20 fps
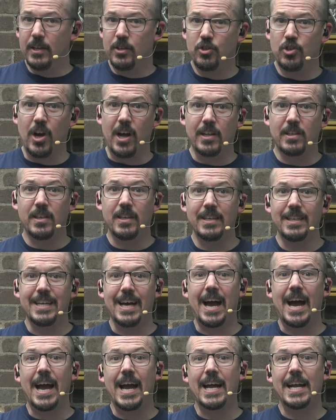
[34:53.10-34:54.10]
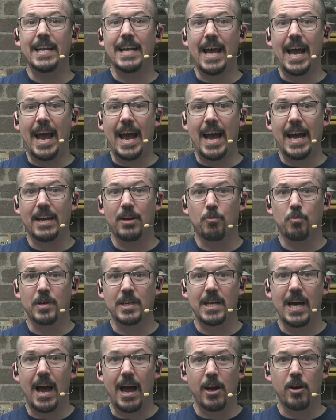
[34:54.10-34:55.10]
Johnson died at a
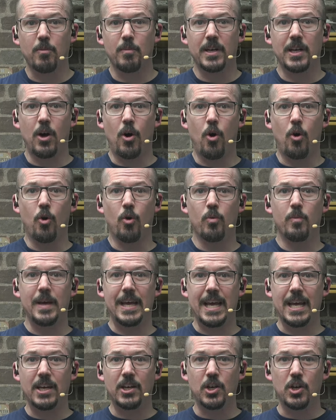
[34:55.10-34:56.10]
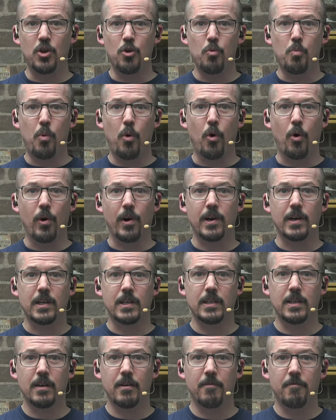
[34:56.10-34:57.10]
retirement home in
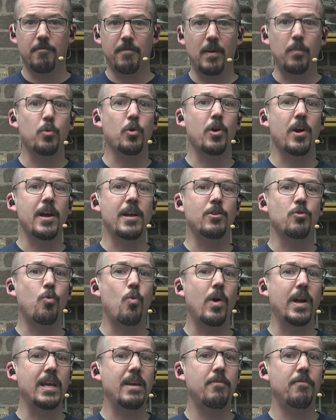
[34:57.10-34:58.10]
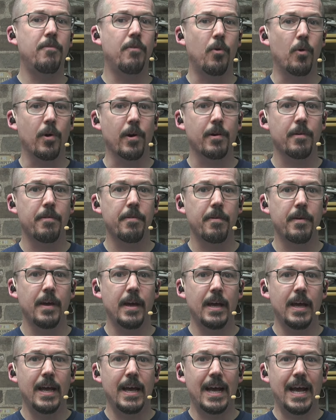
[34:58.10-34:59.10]
Newport, February 24th,
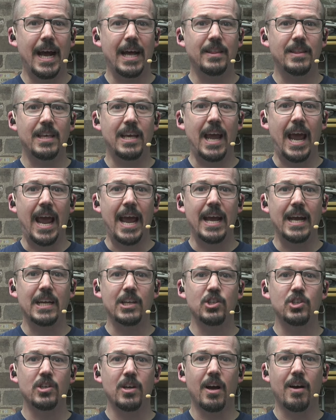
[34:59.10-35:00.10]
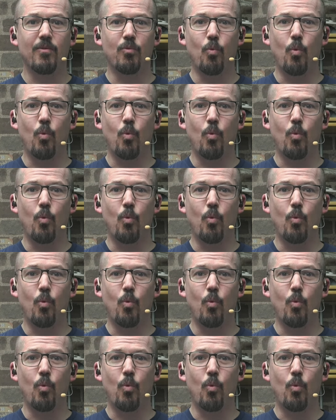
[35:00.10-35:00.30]
at the age of